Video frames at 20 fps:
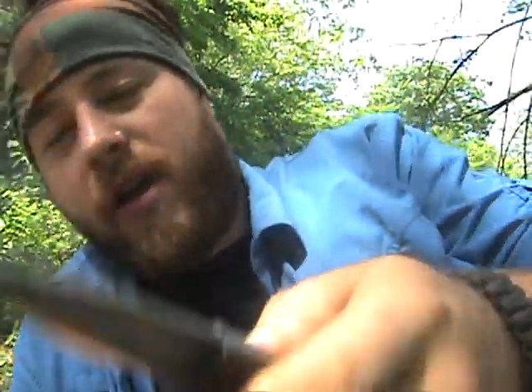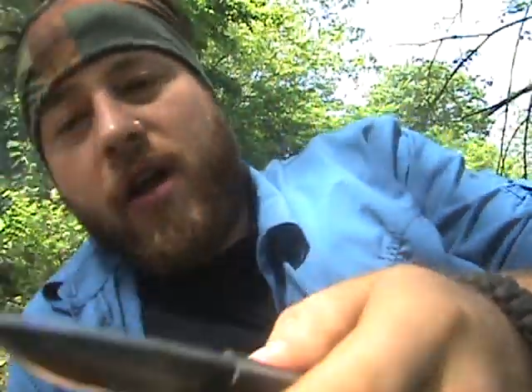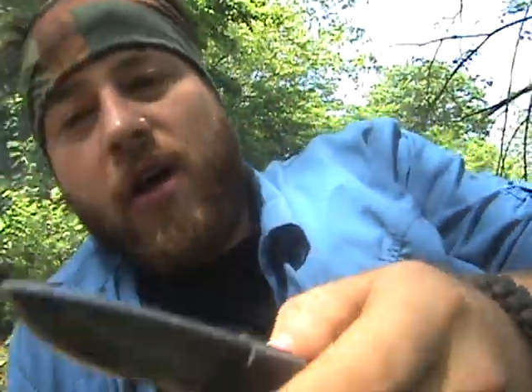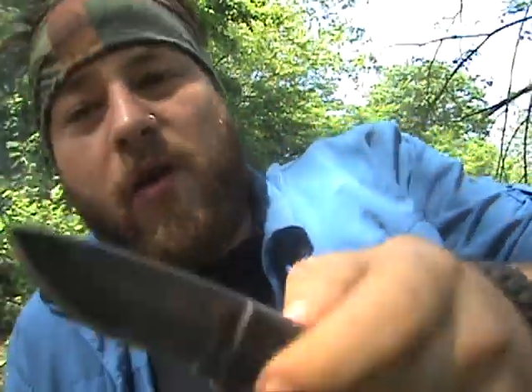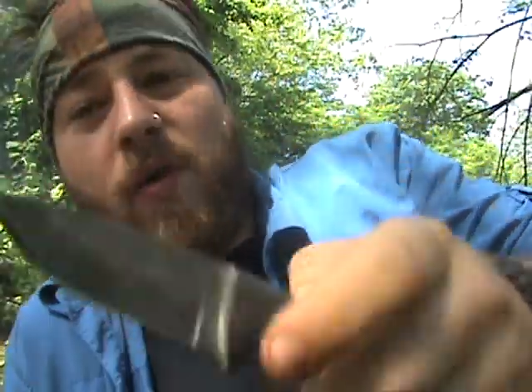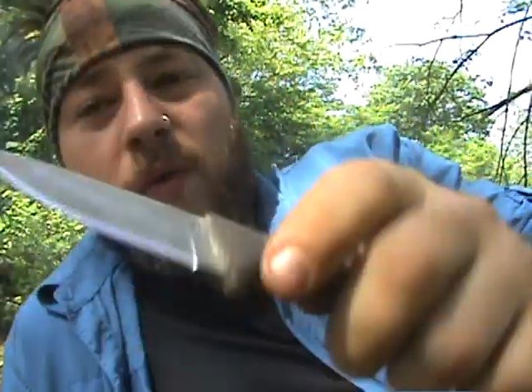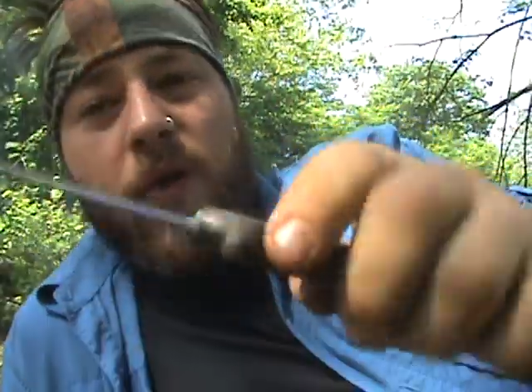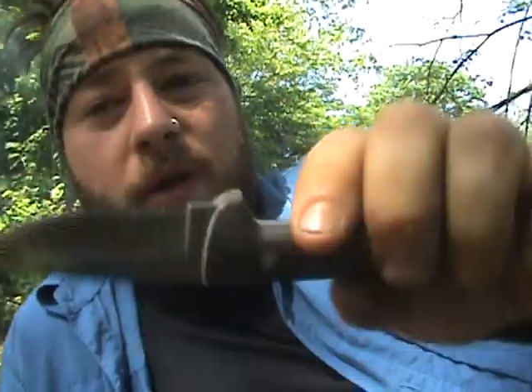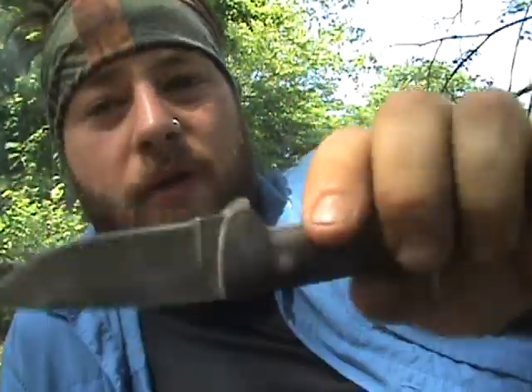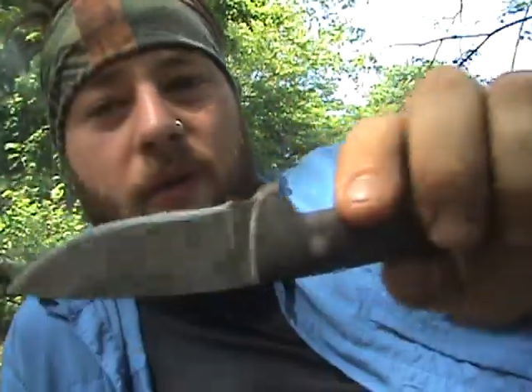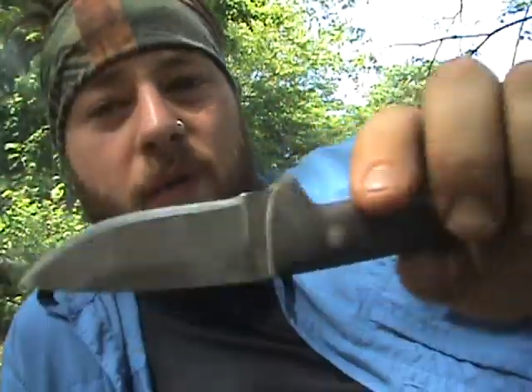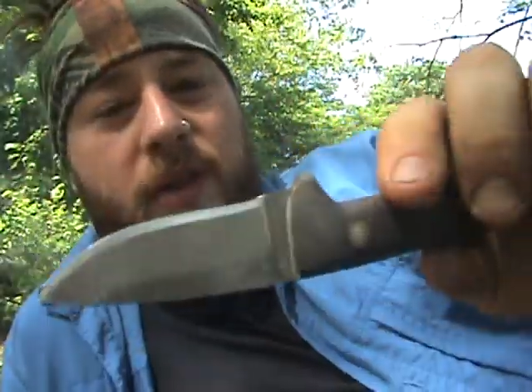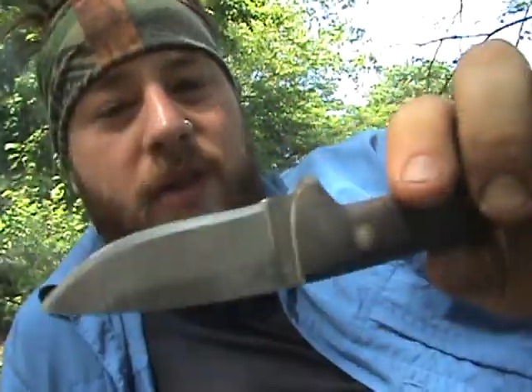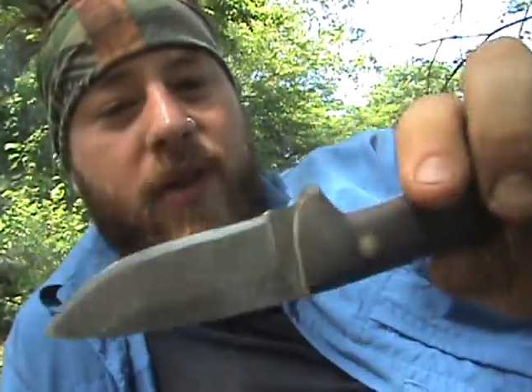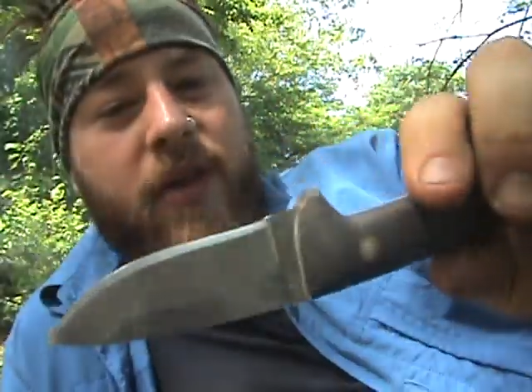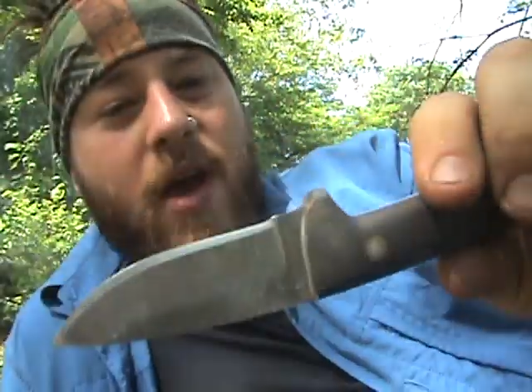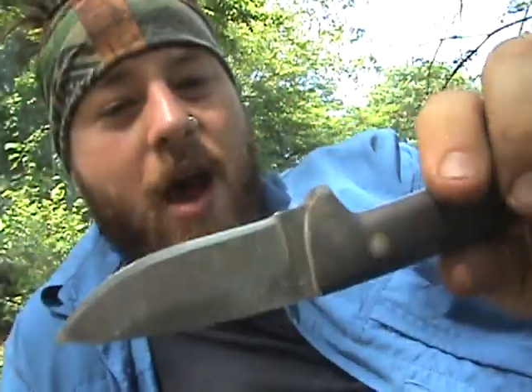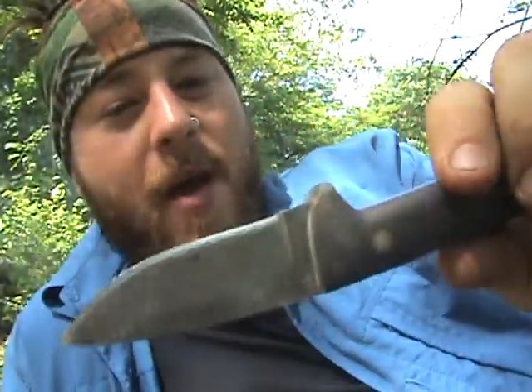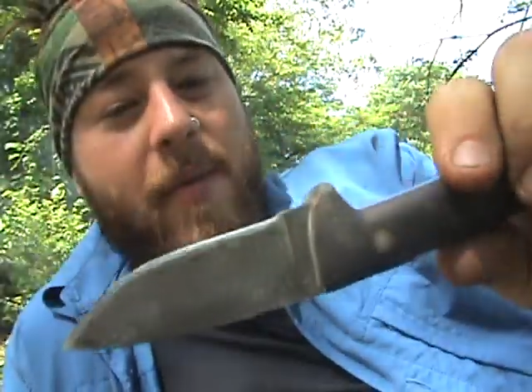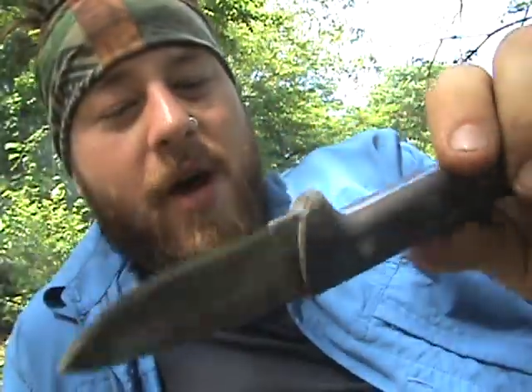know, with a
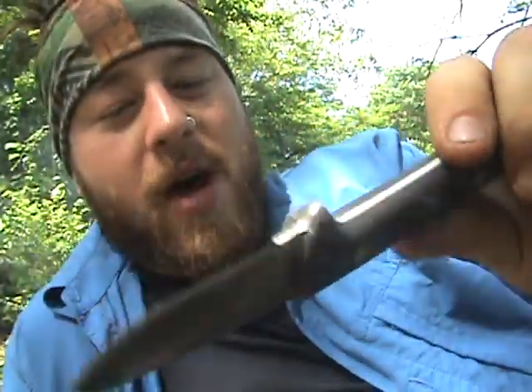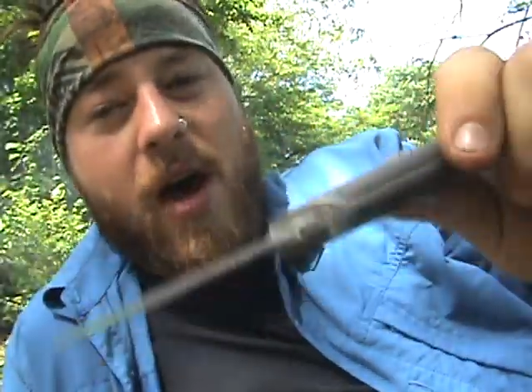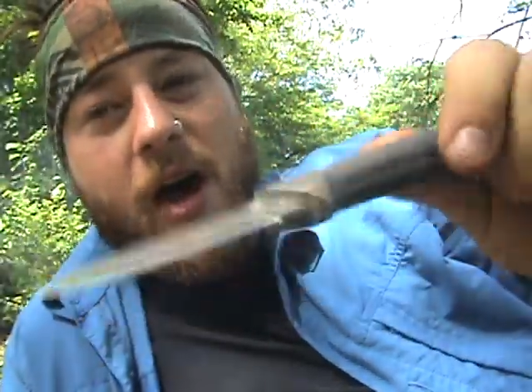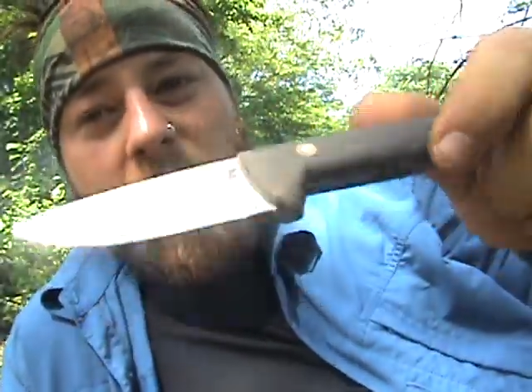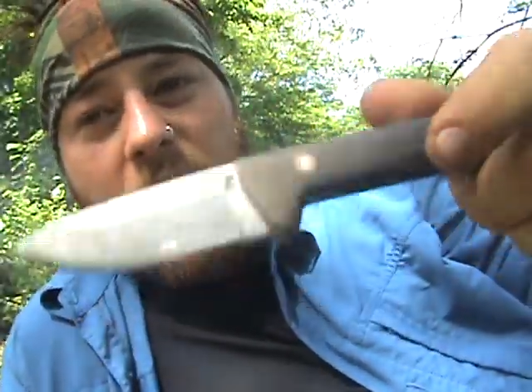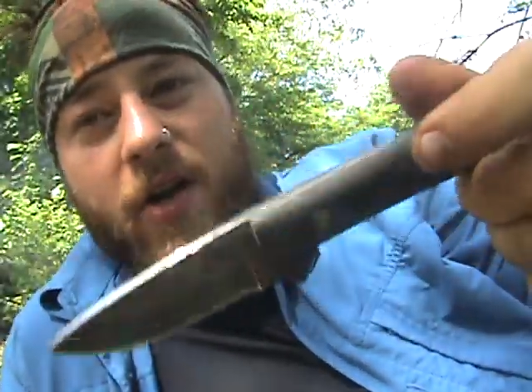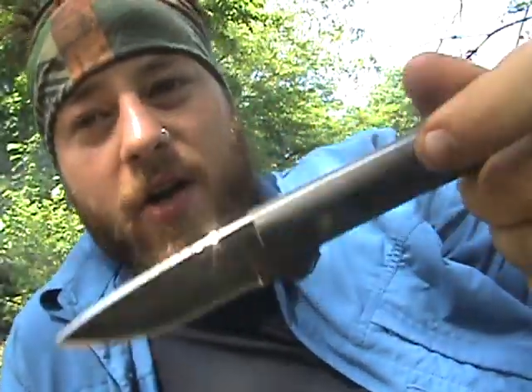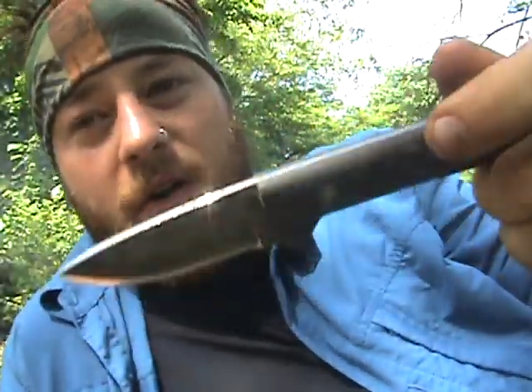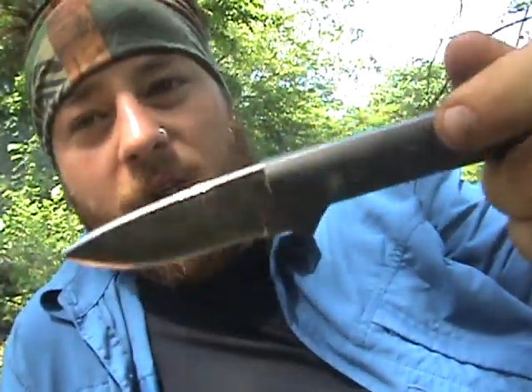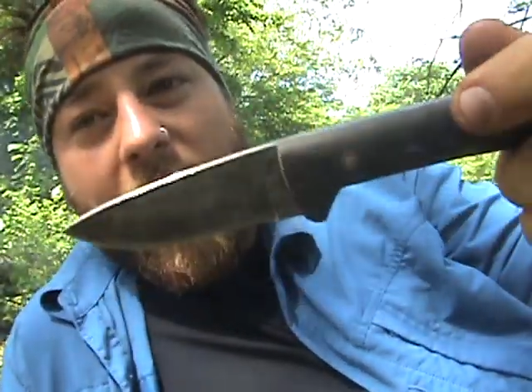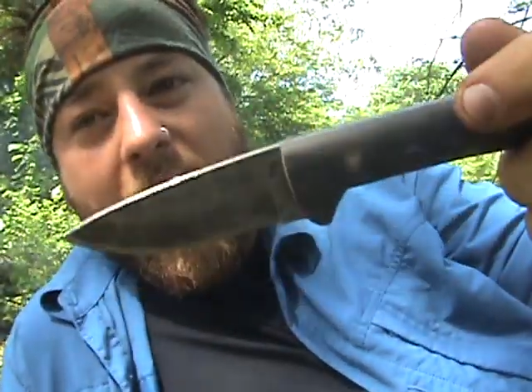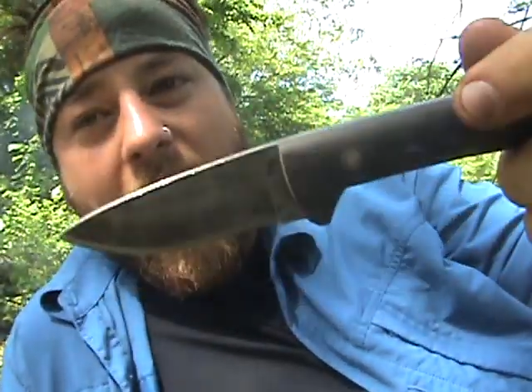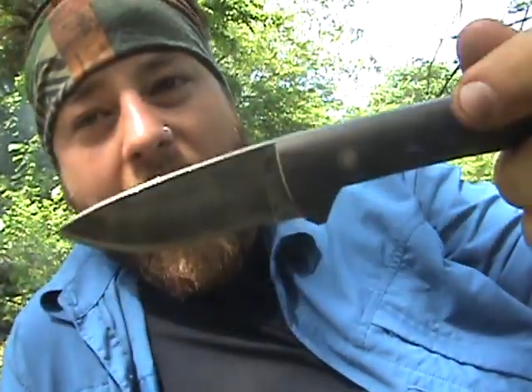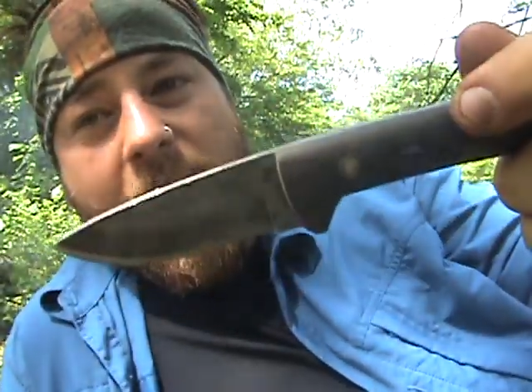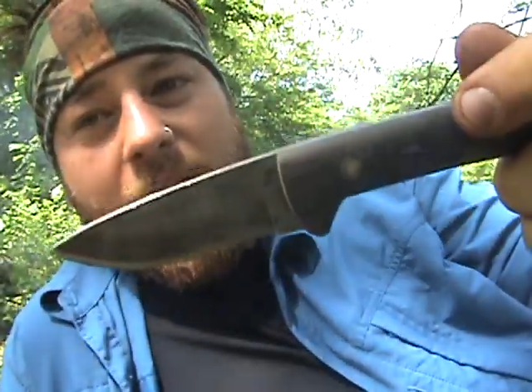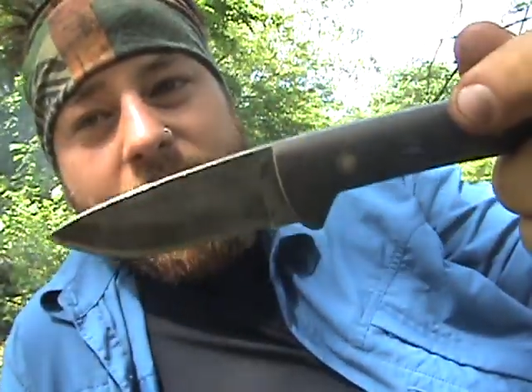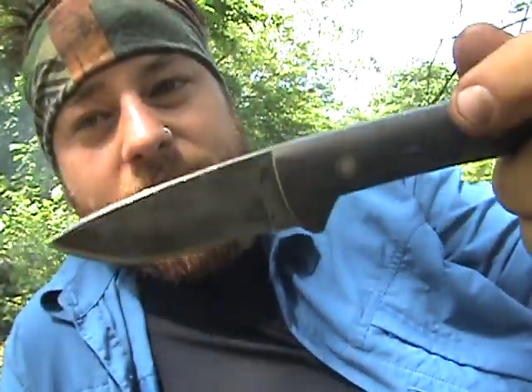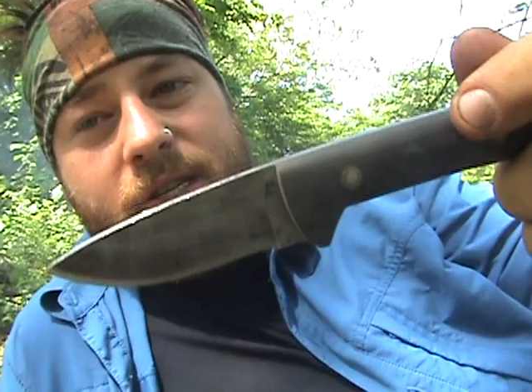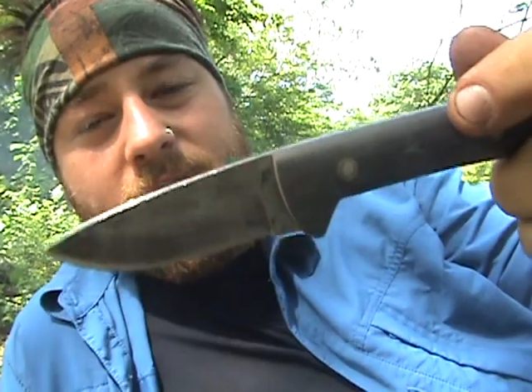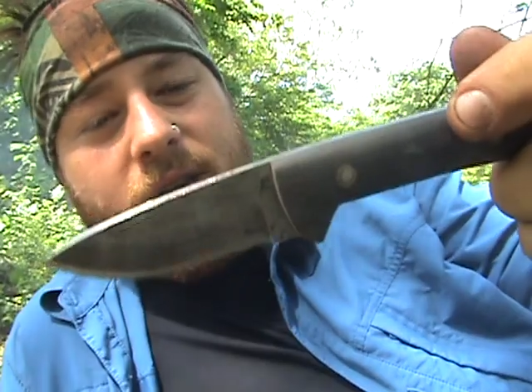tomahawk or an
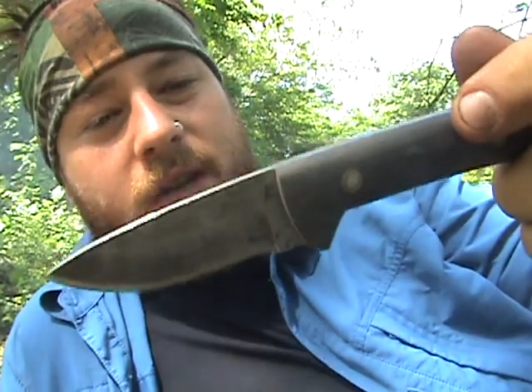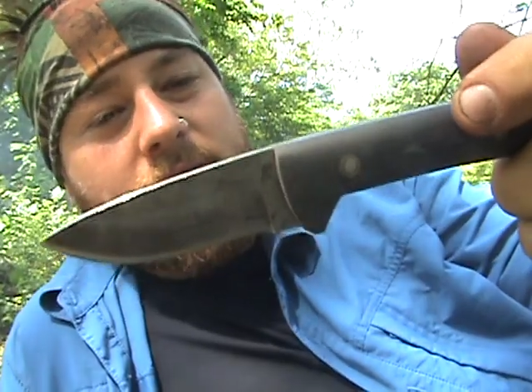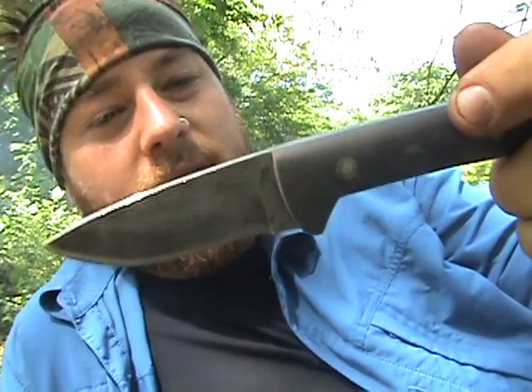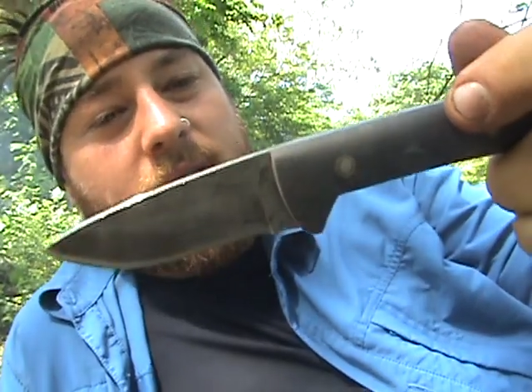axe,